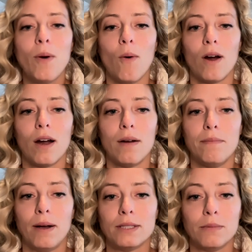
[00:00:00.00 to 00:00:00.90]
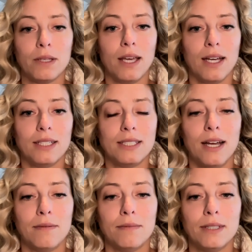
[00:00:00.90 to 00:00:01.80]
or possibly get
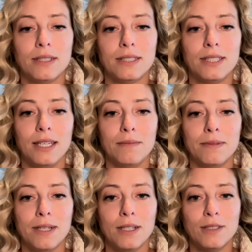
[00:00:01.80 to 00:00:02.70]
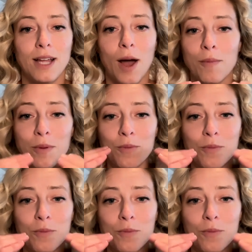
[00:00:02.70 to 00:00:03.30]
some help